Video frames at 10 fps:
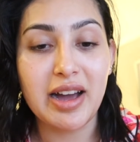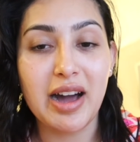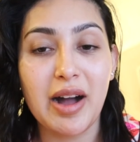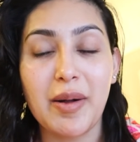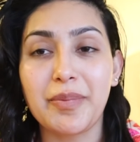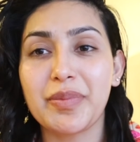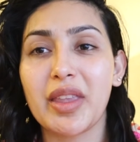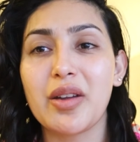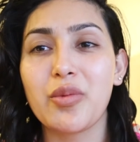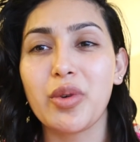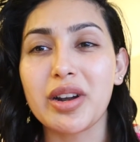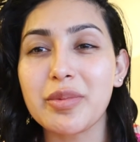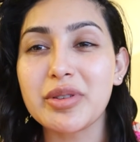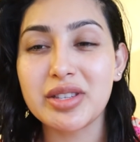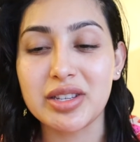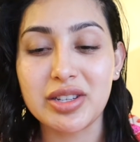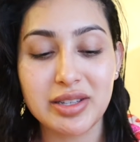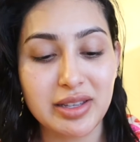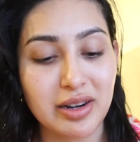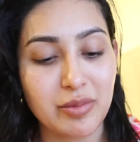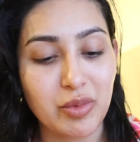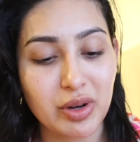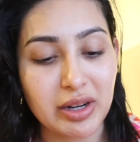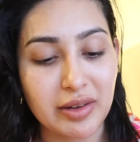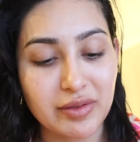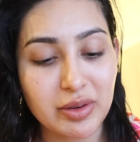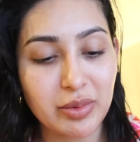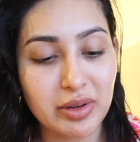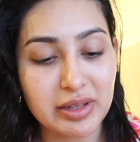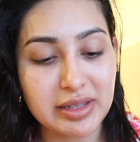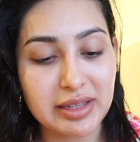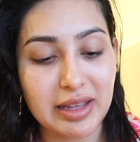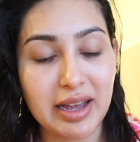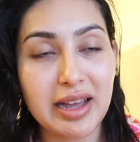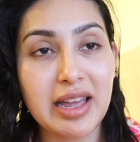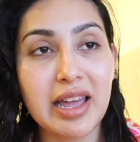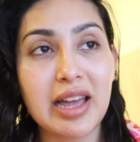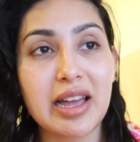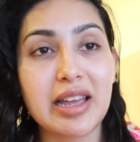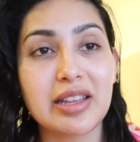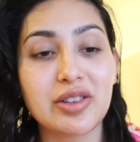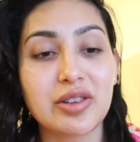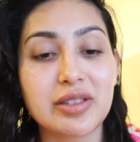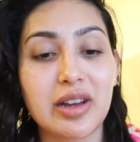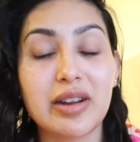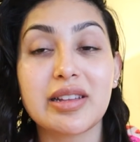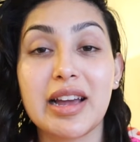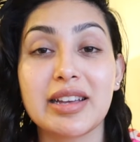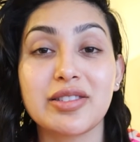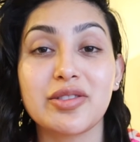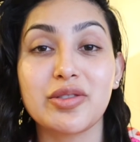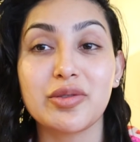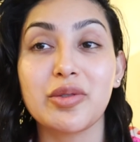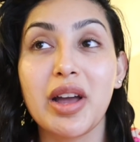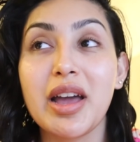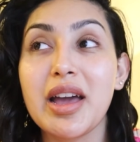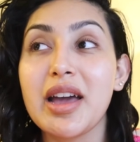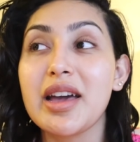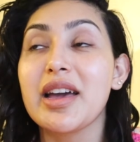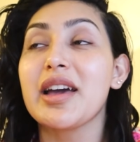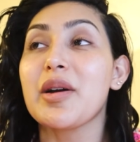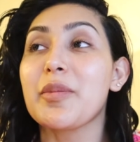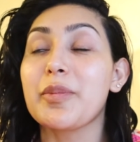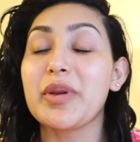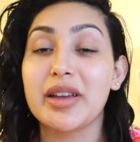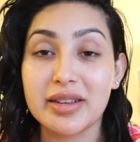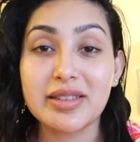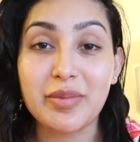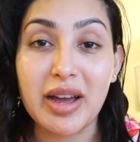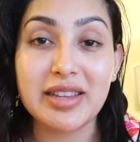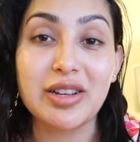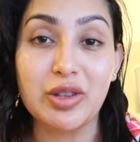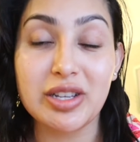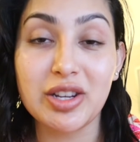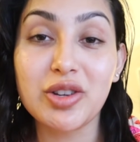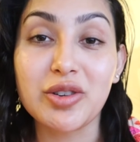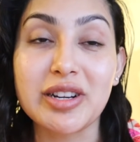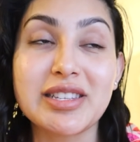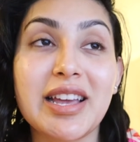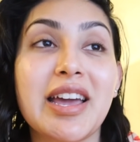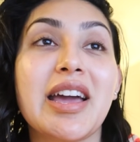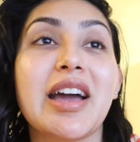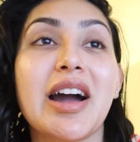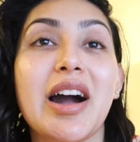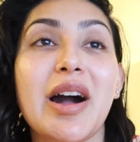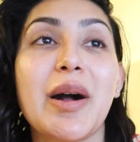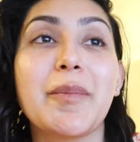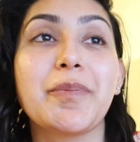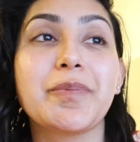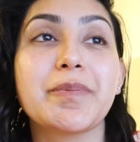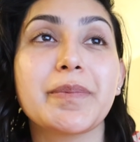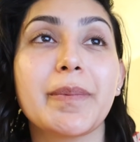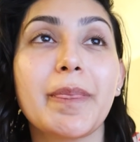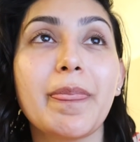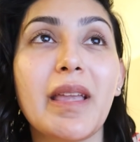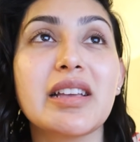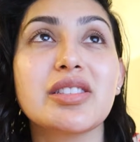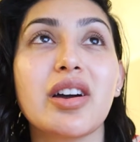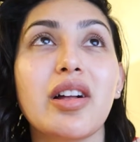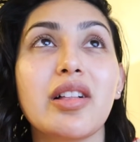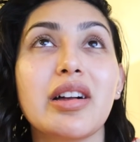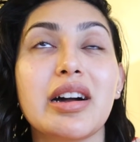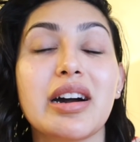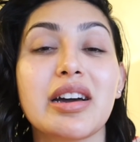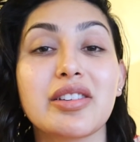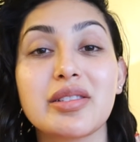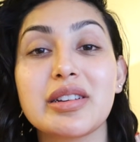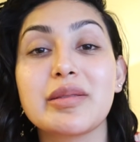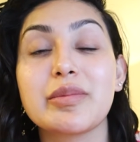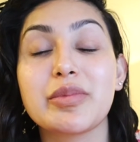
um, what are positions that are more comfortable and this and that it turns out it has to do because of my tilted uterus um, it's not all 100%